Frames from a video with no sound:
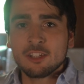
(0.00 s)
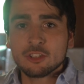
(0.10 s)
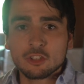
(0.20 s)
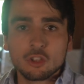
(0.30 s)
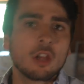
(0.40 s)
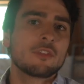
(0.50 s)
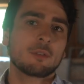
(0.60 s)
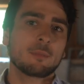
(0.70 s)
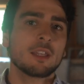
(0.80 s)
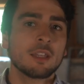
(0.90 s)

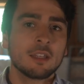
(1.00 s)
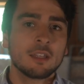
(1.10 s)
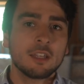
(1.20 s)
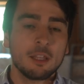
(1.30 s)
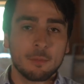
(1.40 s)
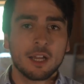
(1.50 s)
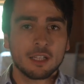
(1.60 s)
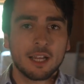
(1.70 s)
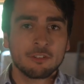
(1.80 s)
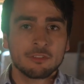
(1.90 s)
serving me in my
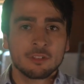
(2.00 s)
life.